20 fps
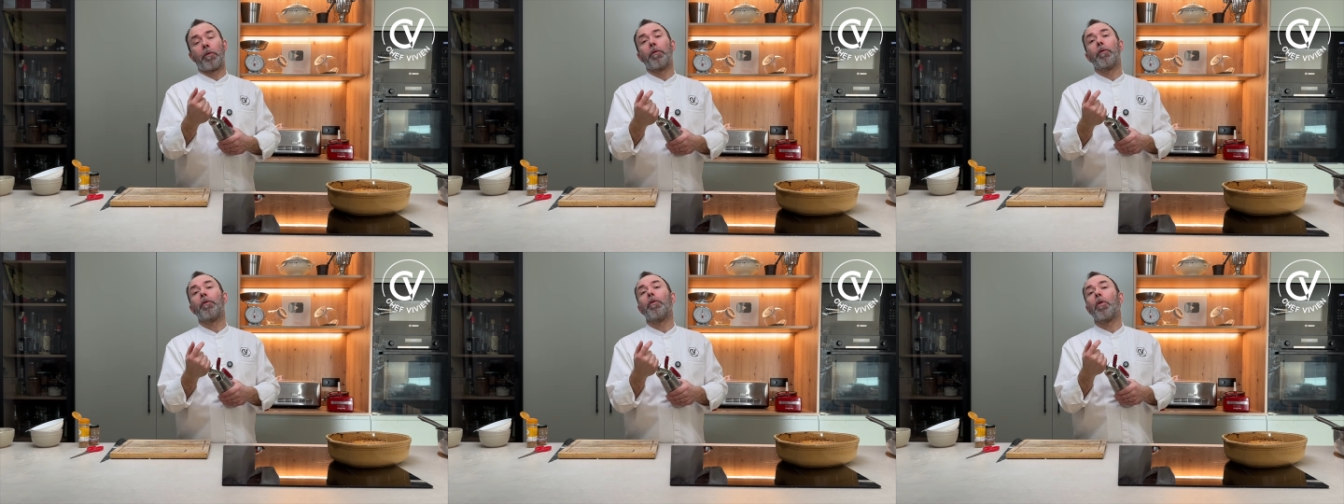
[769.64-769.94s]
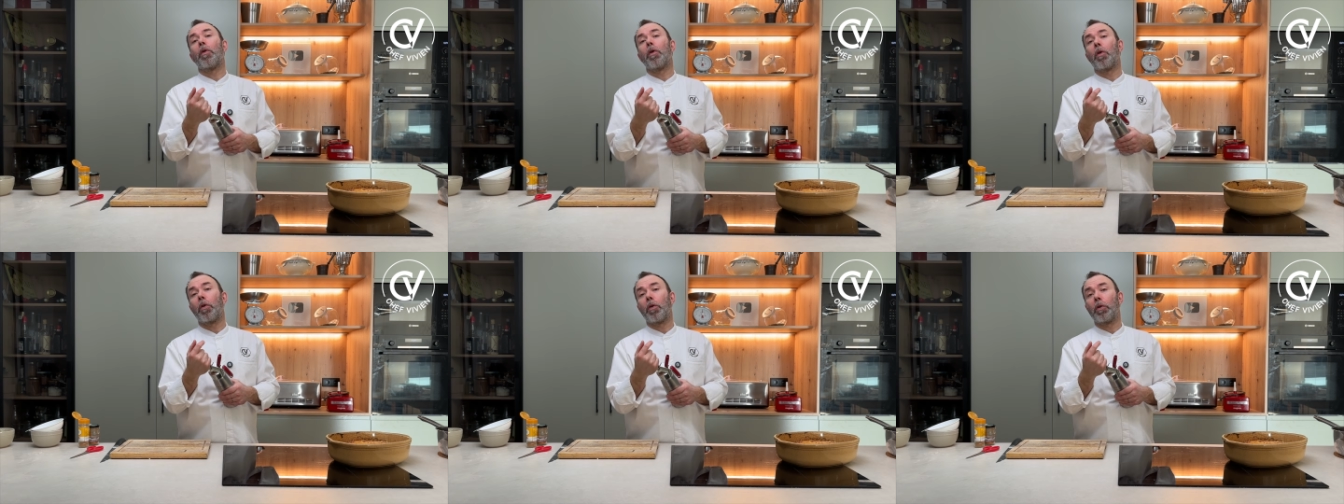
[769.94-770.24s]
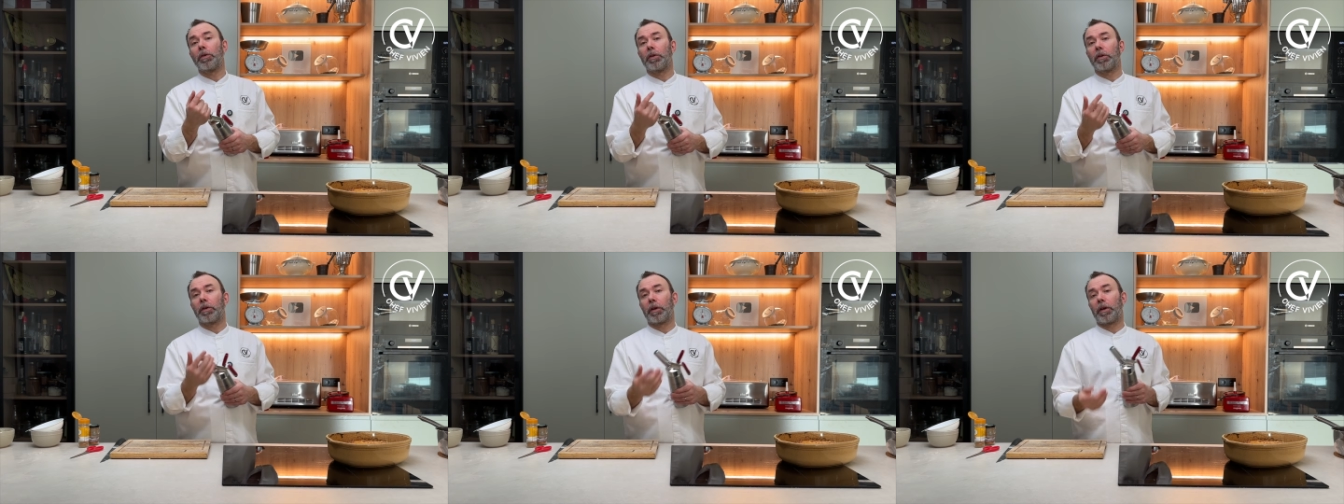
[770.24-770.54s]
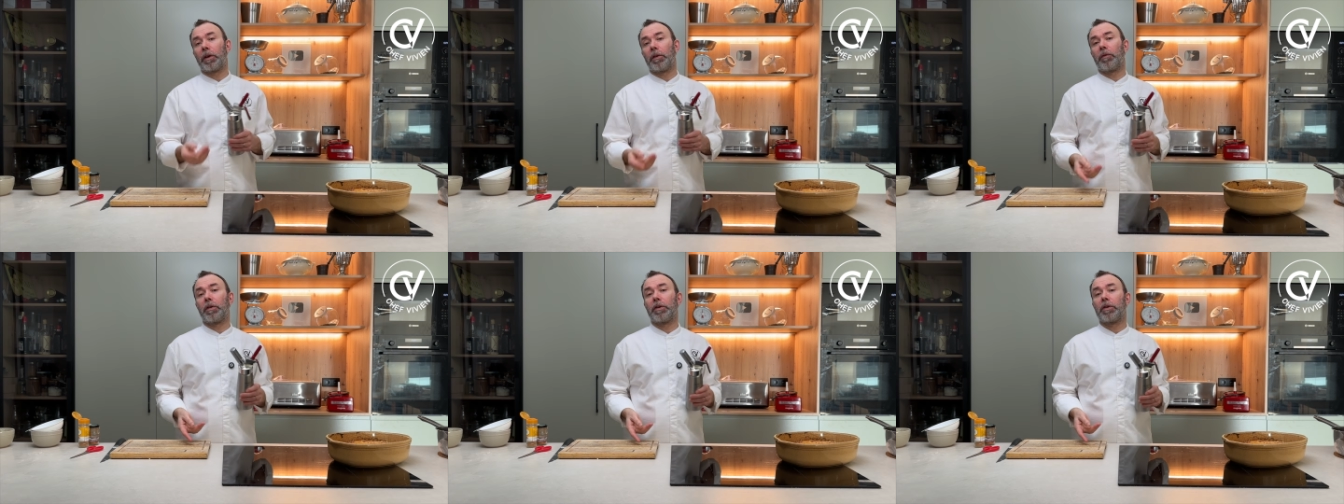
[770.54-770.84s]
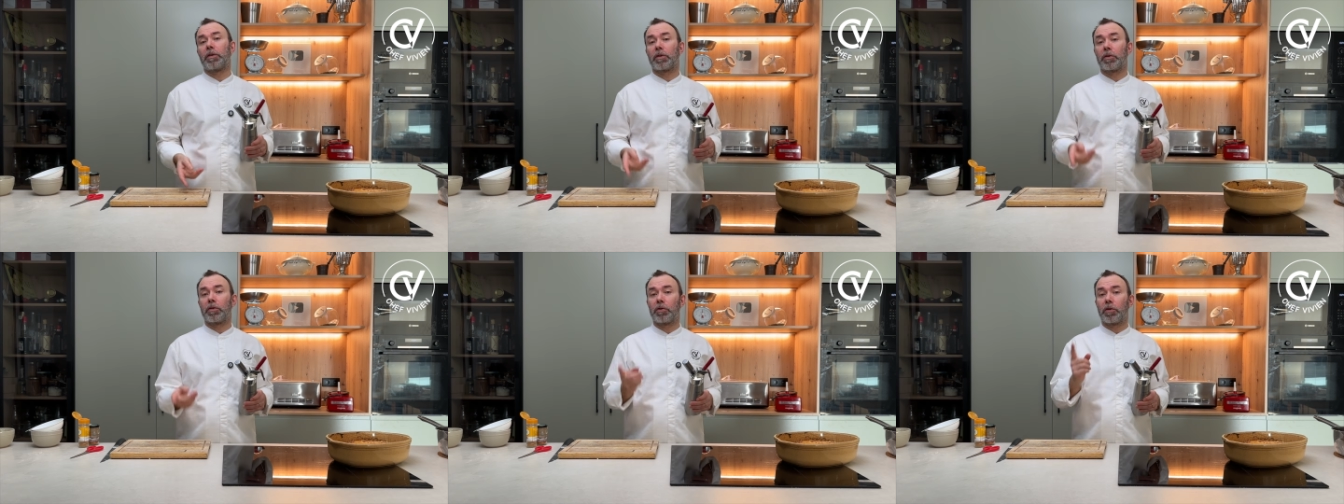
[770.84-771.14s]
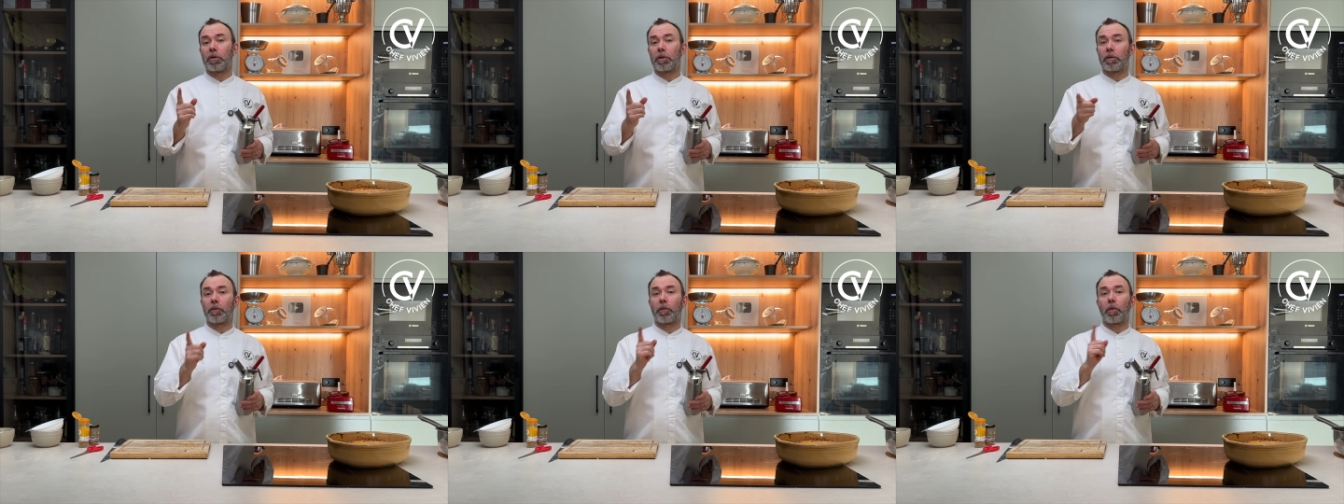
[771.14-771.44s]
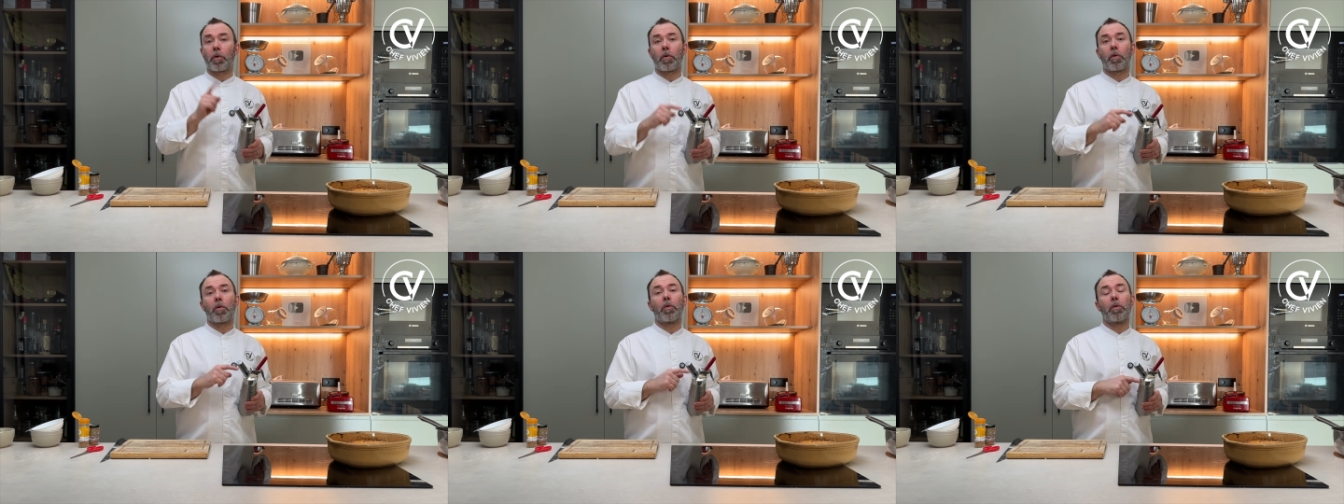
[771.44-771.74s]
for hot if it's just
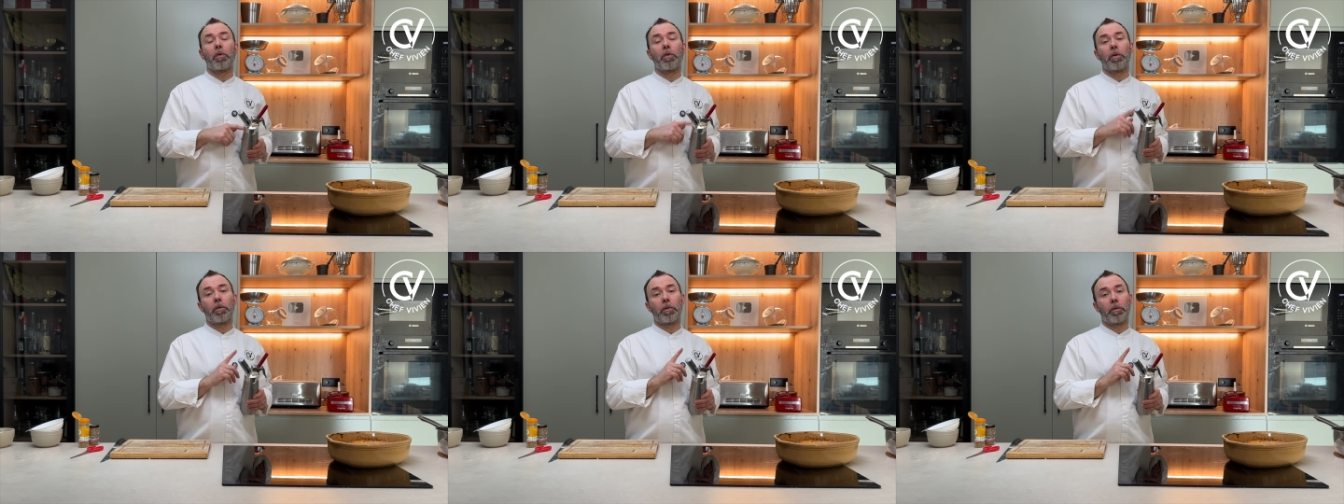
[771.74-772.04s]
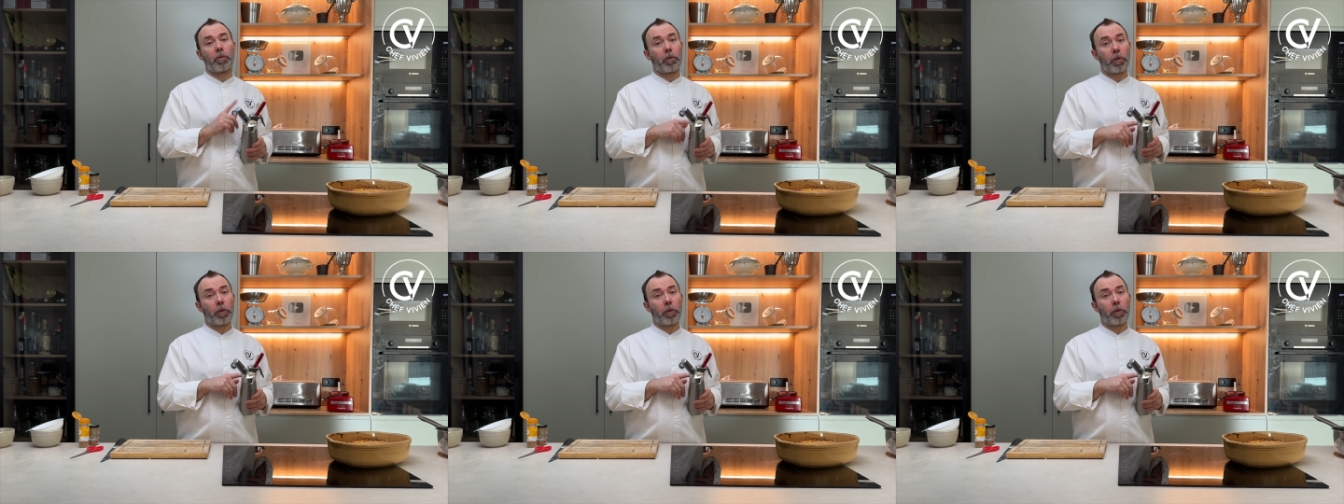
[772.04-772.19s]
for cold